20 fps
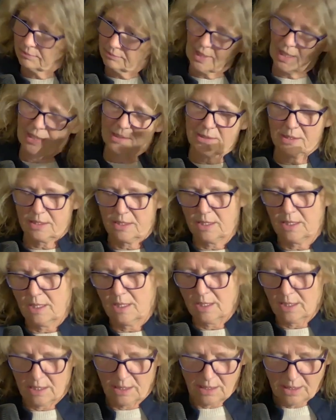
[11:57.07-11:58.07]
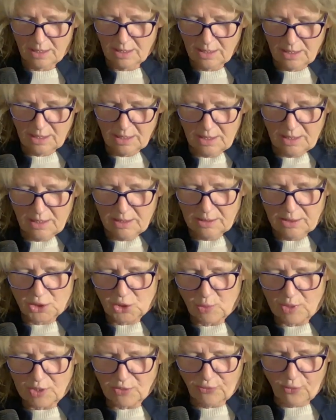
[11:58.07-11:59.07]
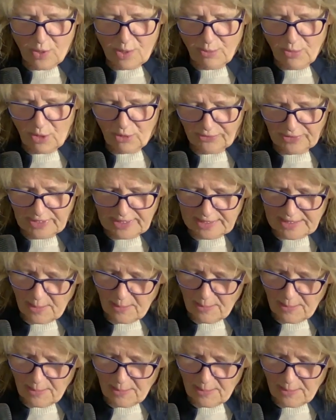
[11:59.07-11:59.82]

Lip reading: that's the short form of it,